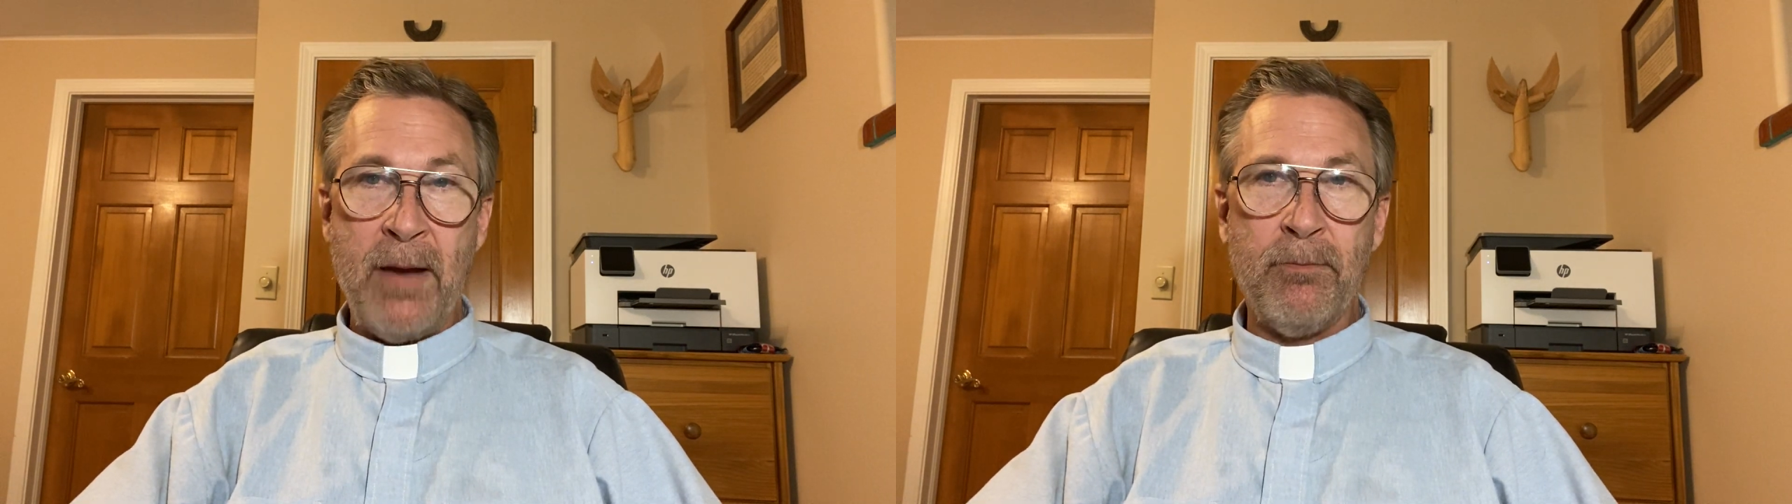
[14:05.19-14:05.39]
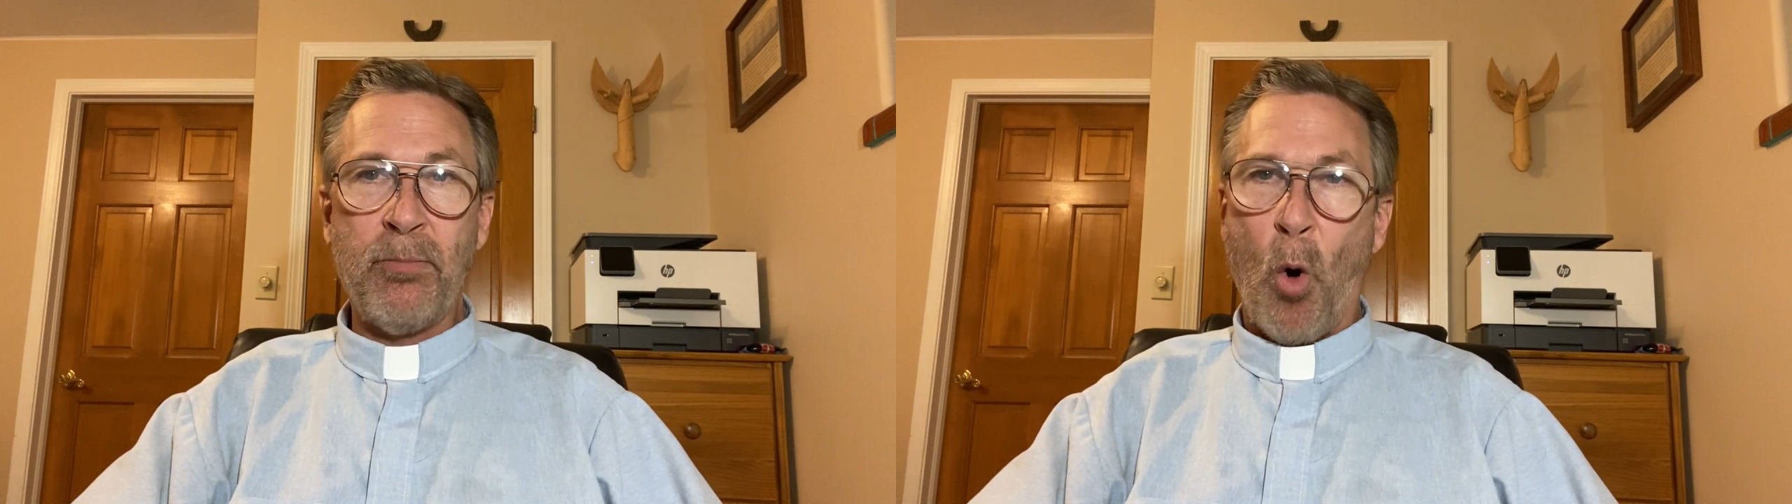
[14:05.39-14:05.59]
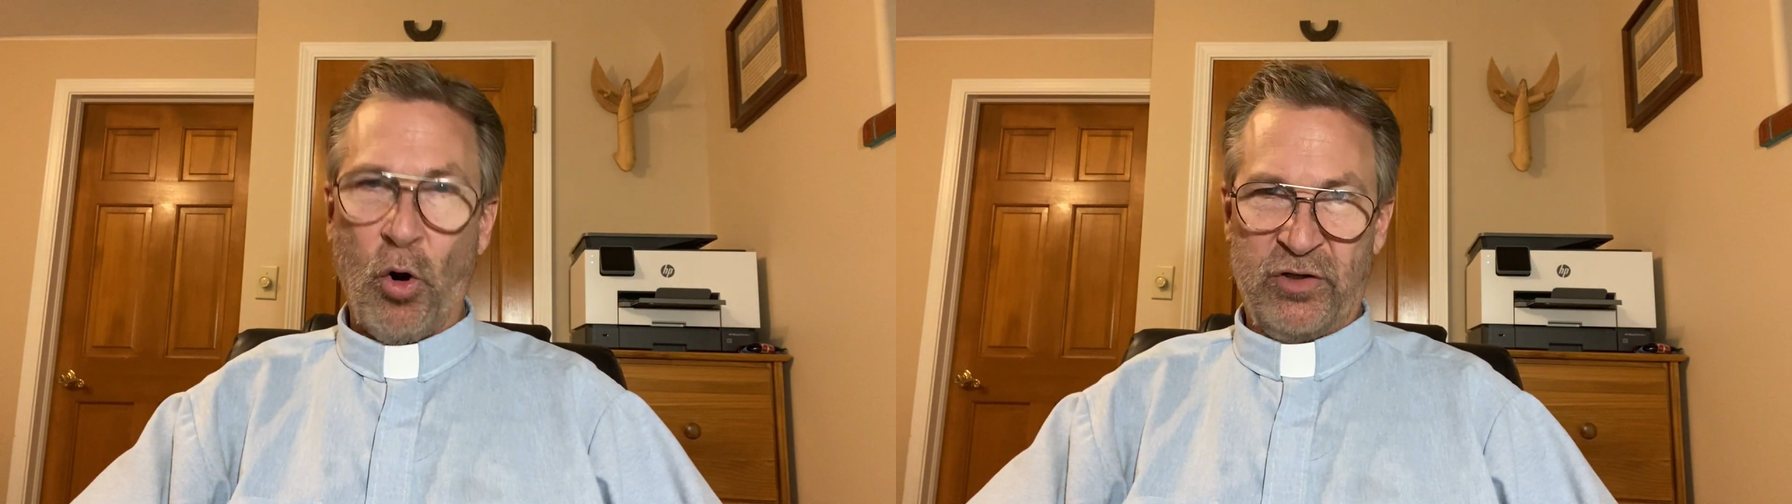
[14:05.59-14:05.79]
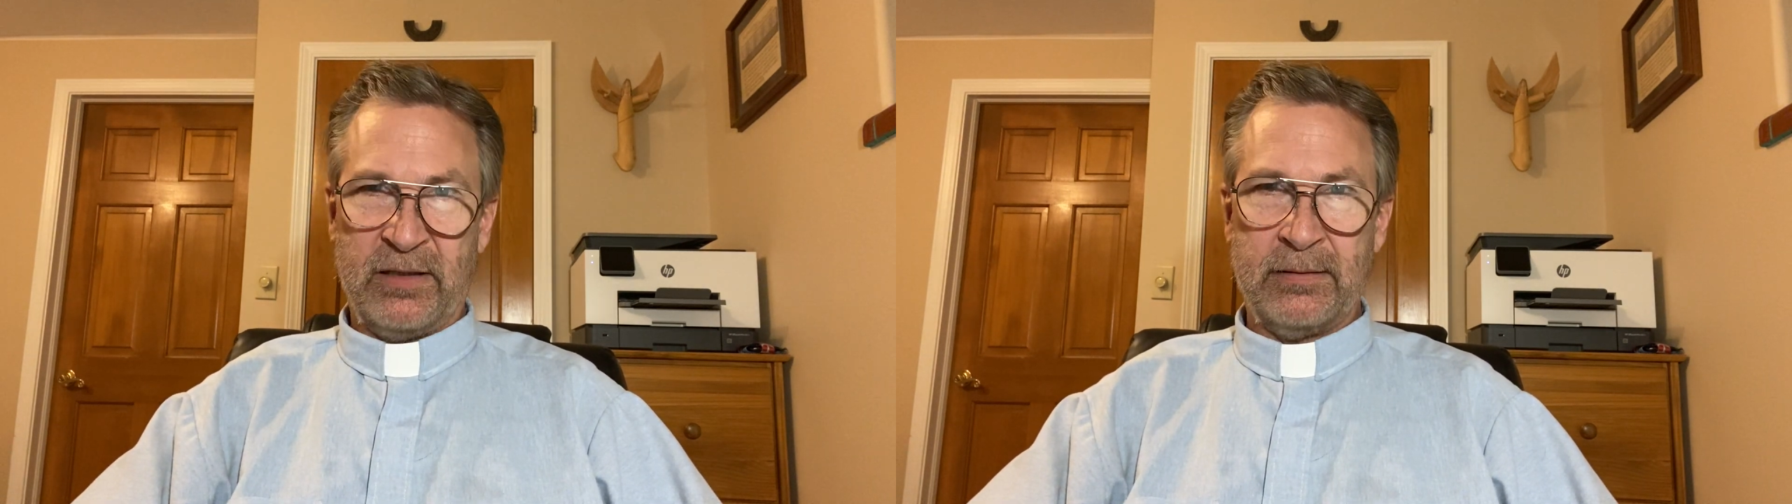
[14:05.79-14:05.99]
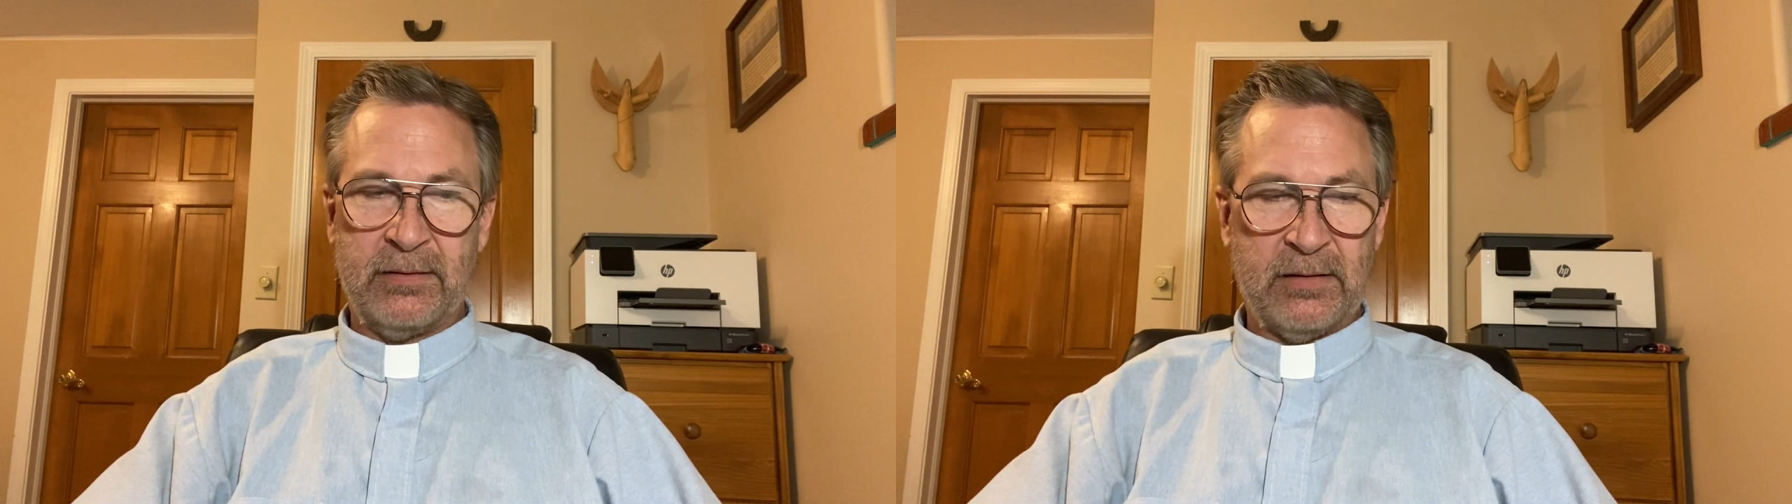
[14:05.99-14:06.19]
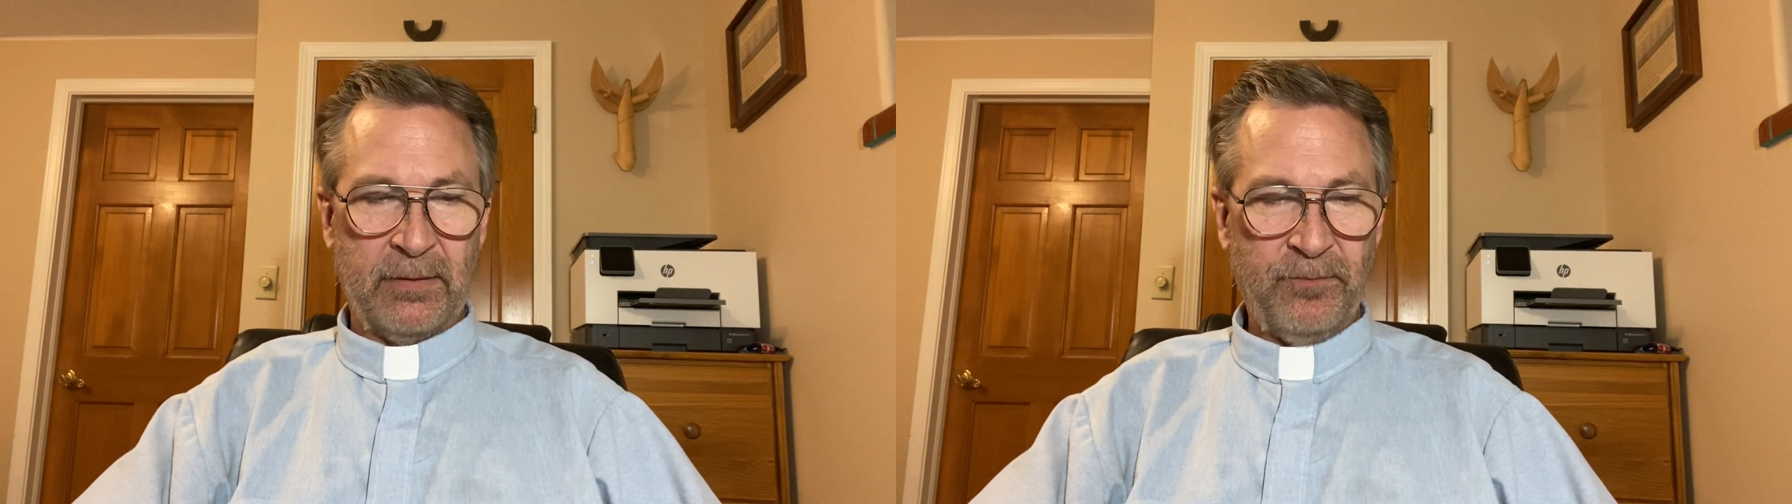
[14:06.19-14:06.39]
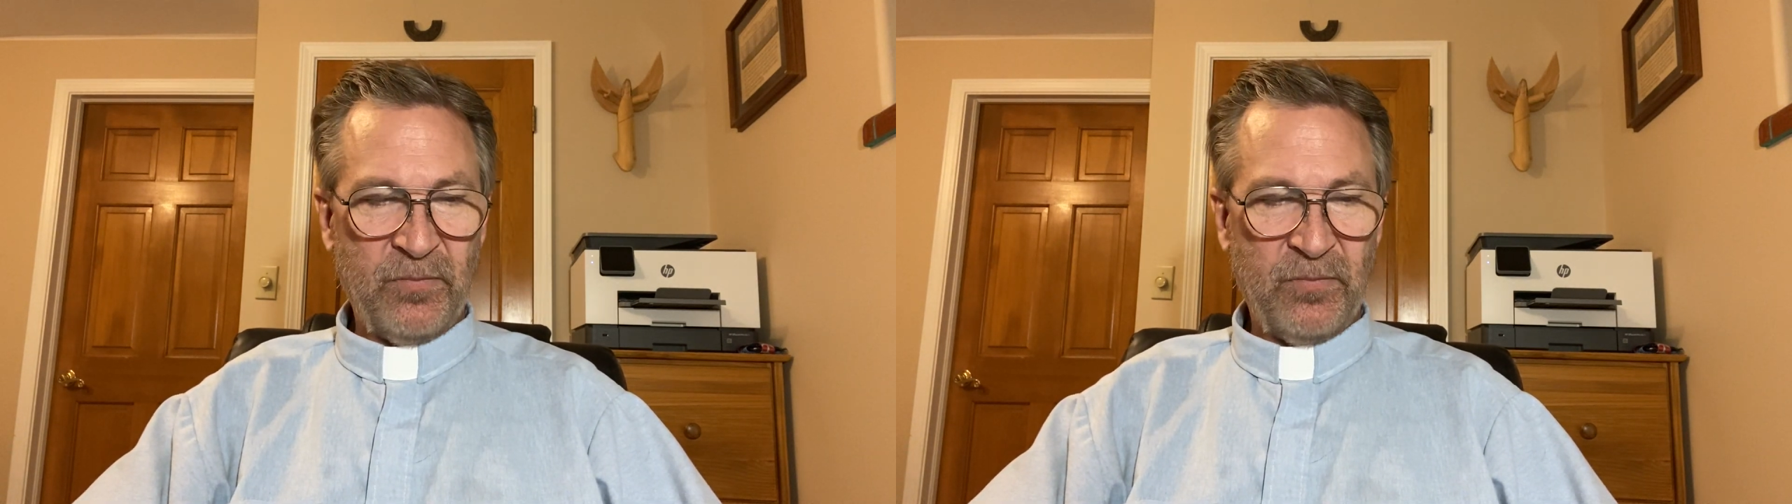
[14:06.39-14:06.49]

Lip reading: important?"